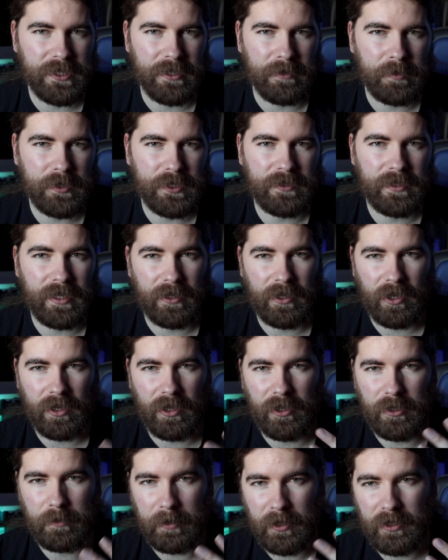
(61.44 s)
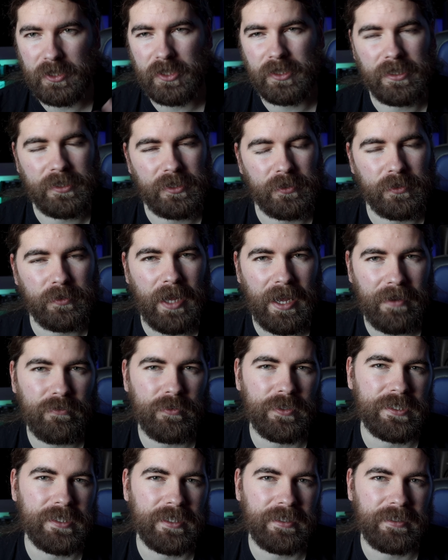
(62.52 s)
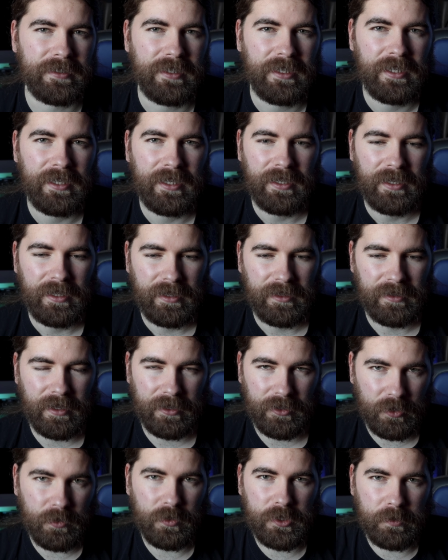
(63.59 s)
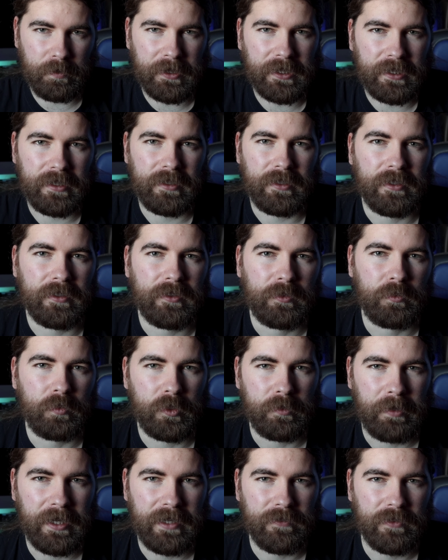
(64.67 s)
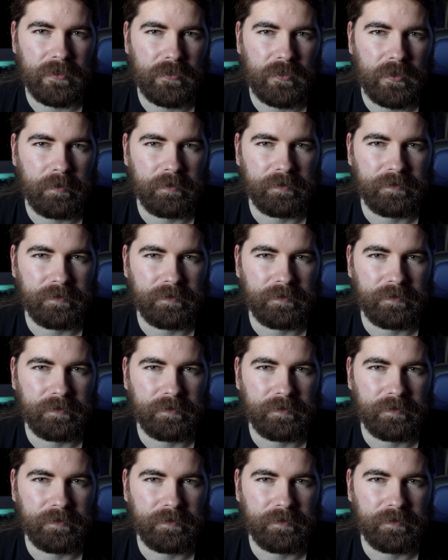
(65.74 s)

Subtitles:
tips that I personally do every day that you as a beginner would benefit from.